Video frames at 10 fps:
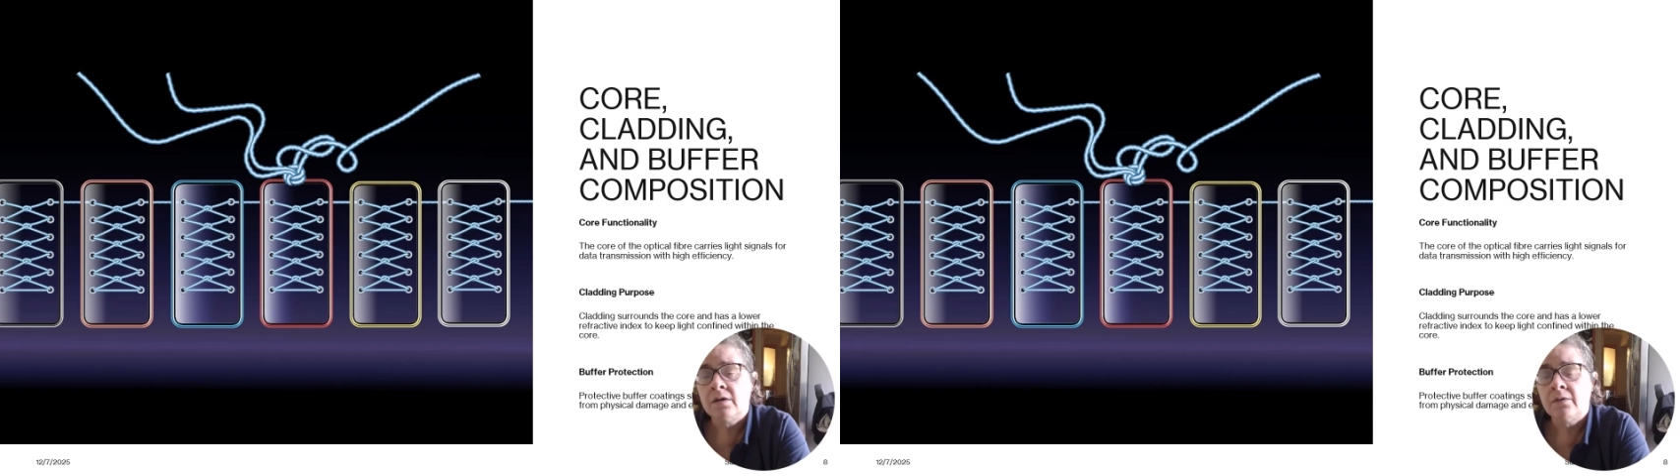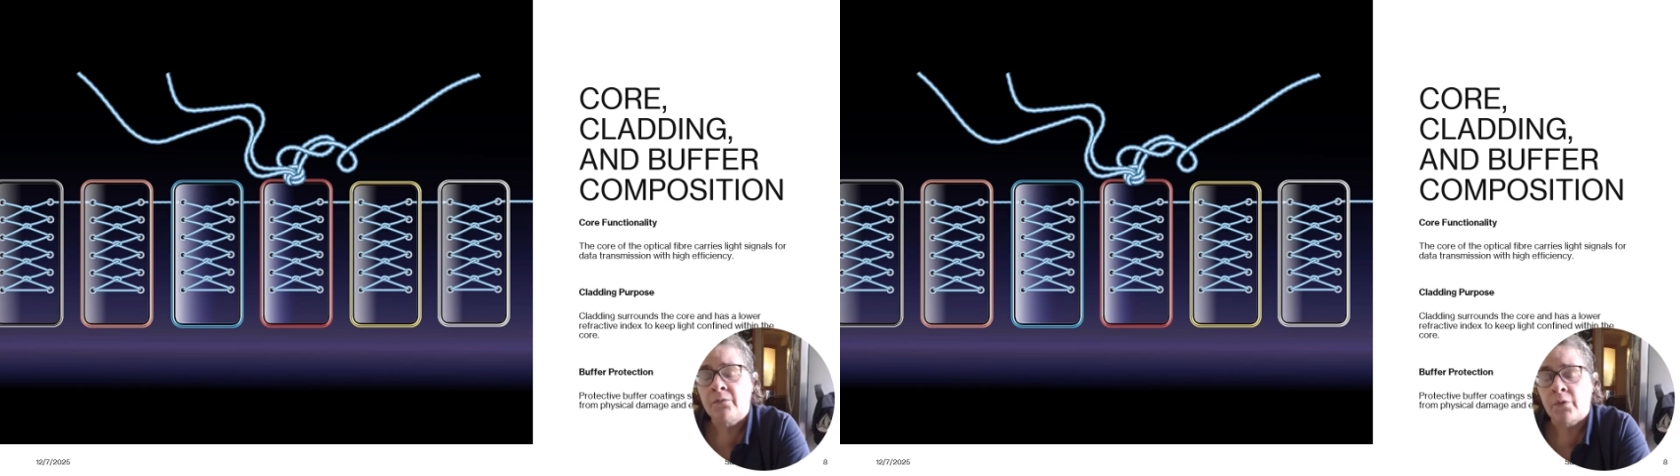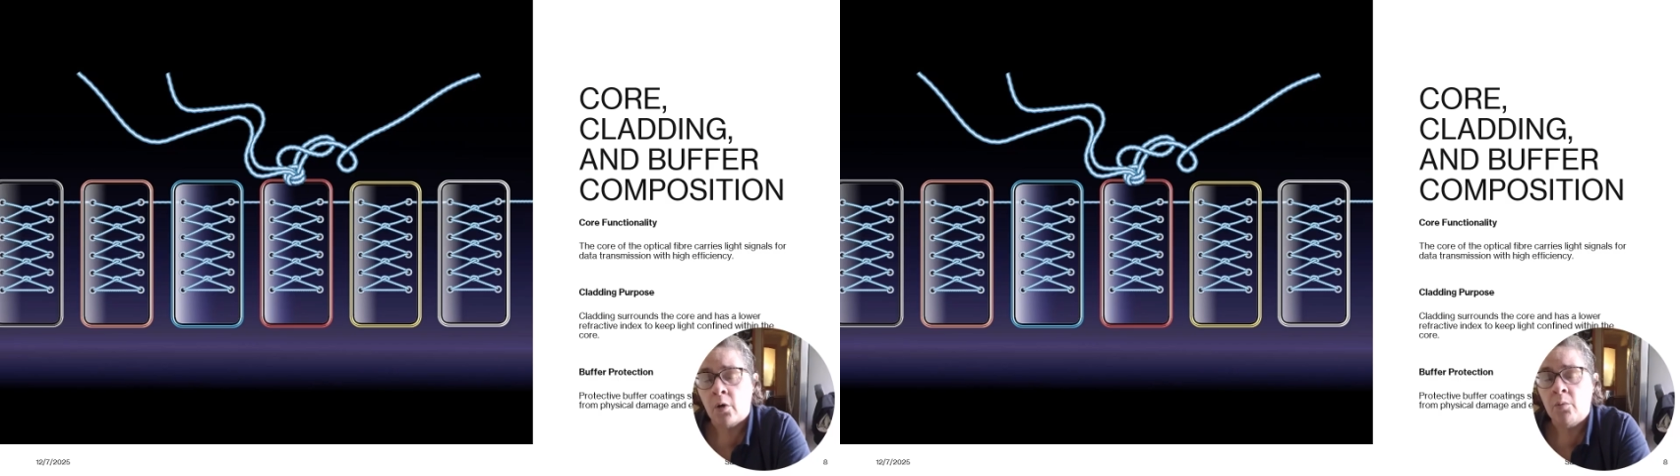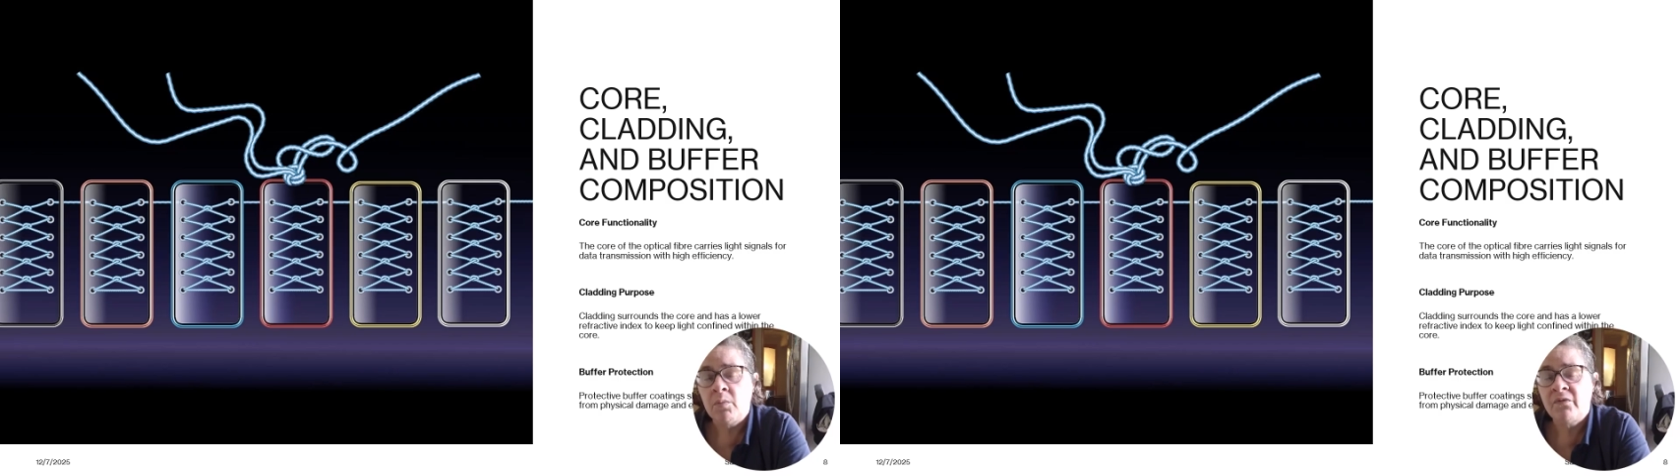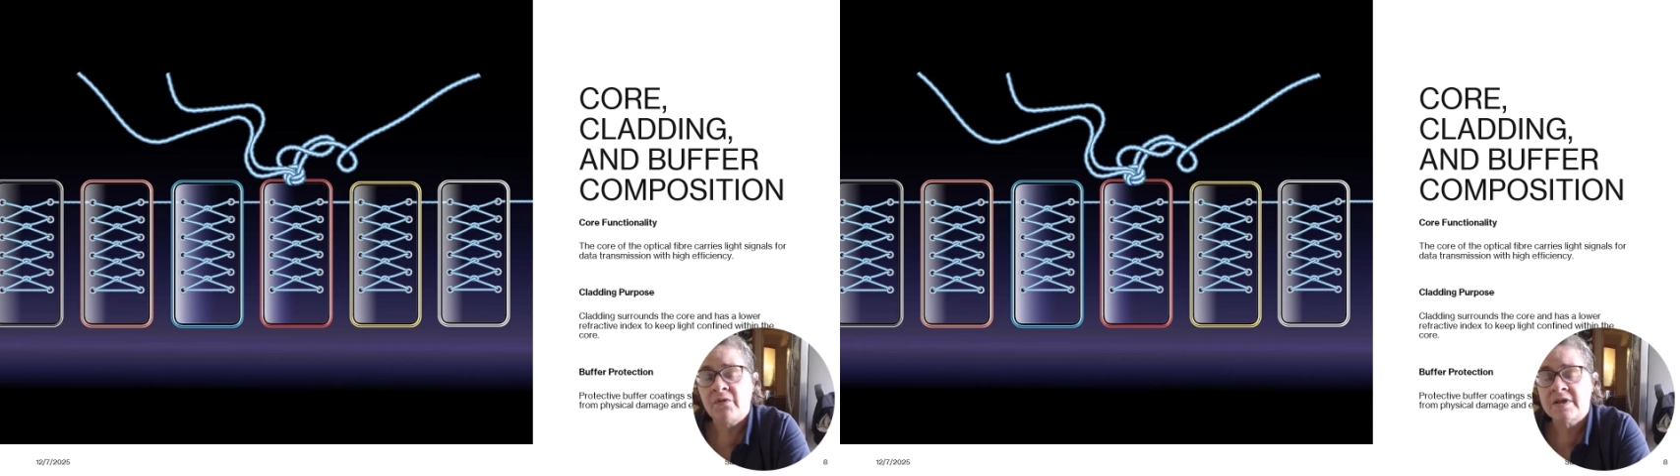from
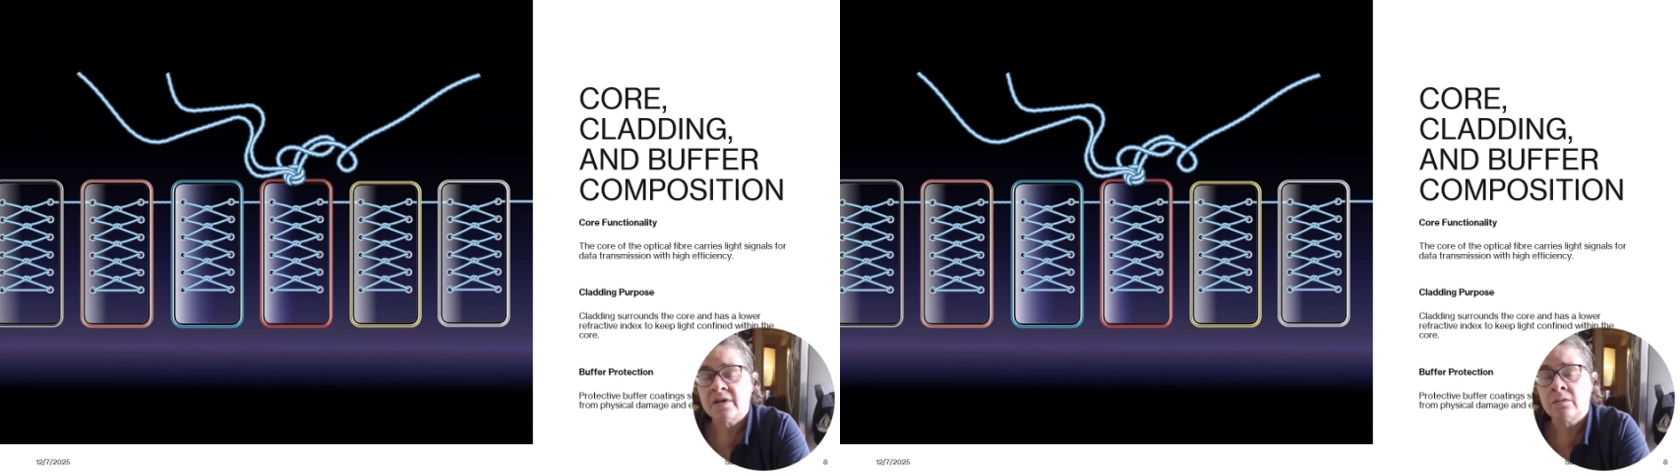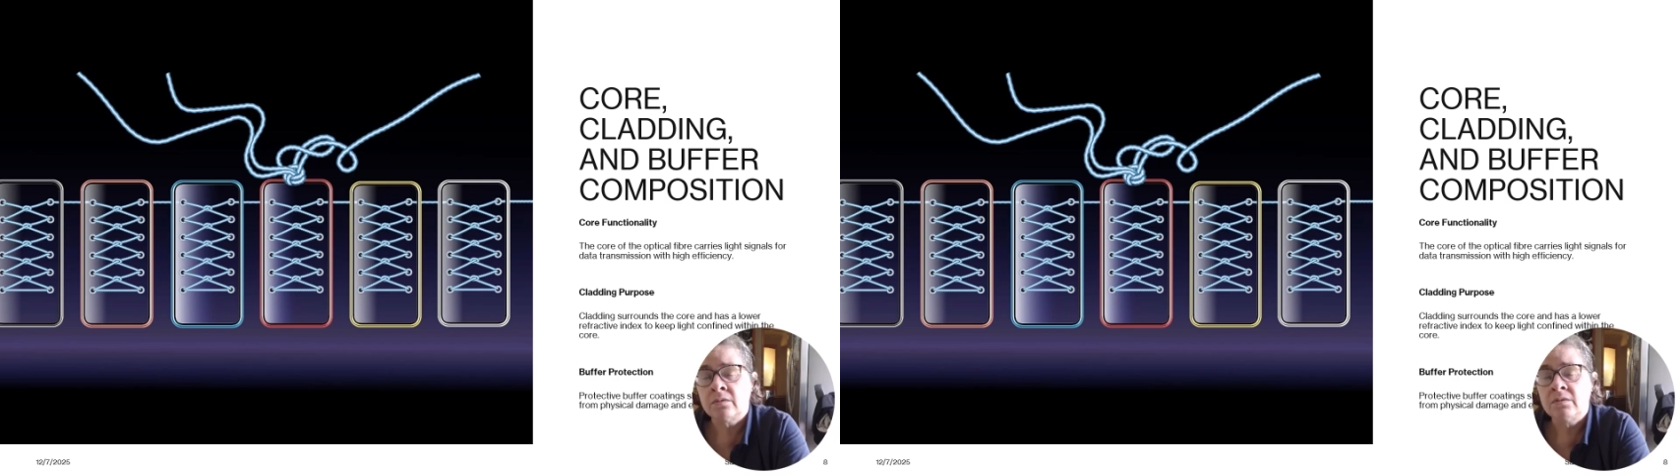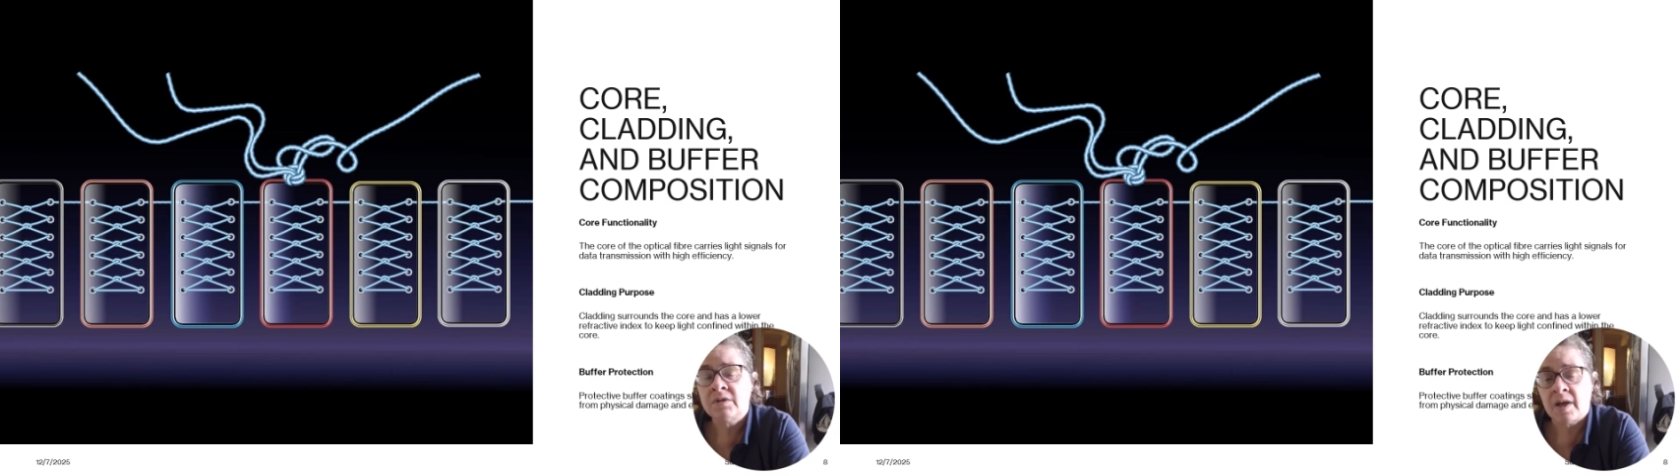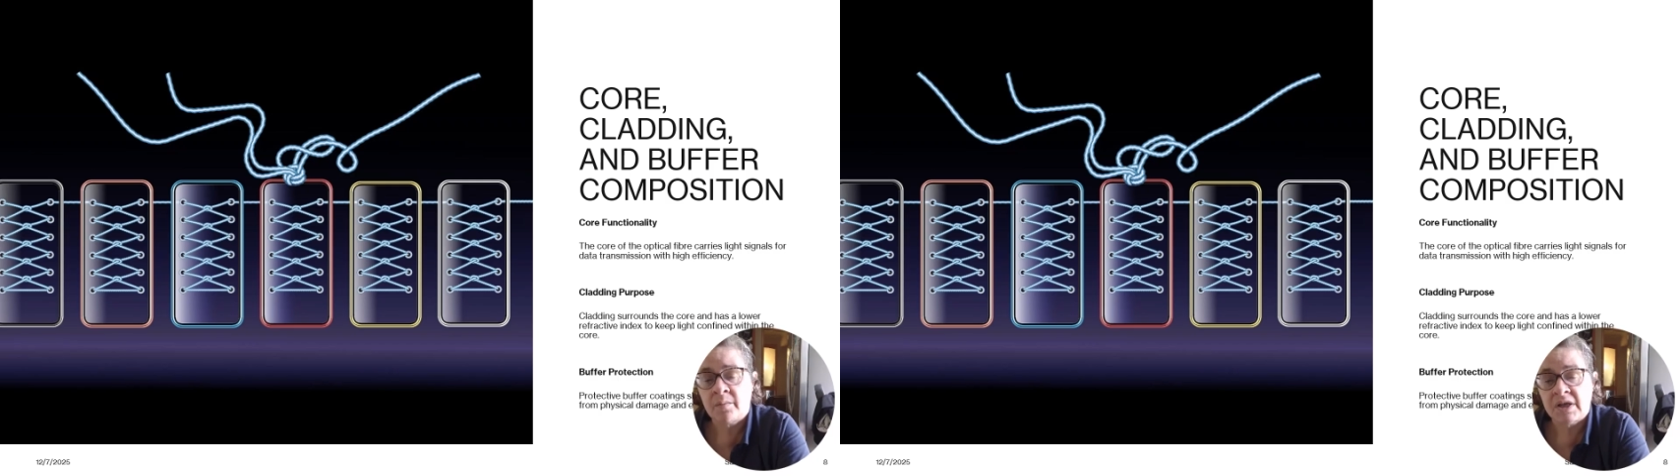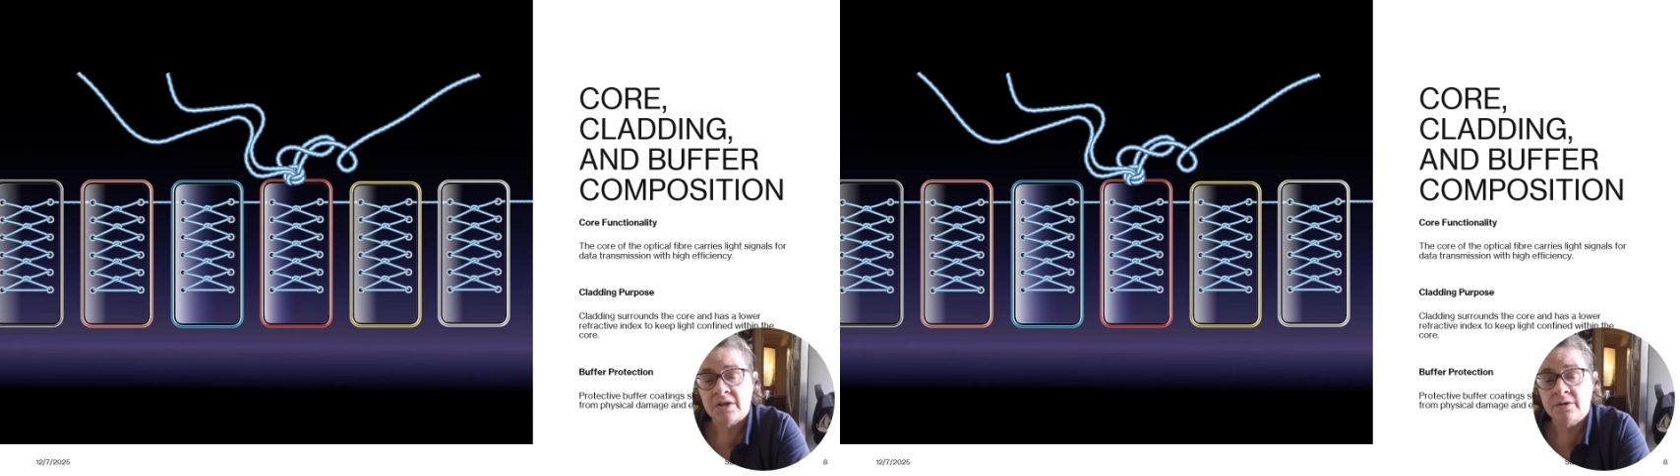physical
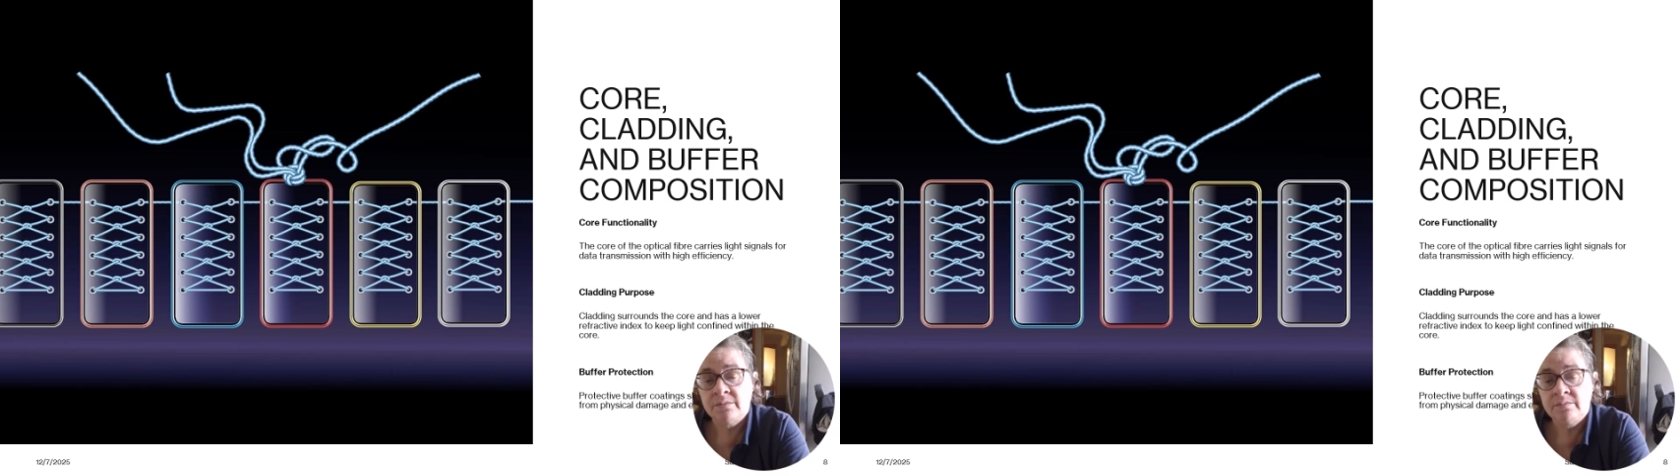damage.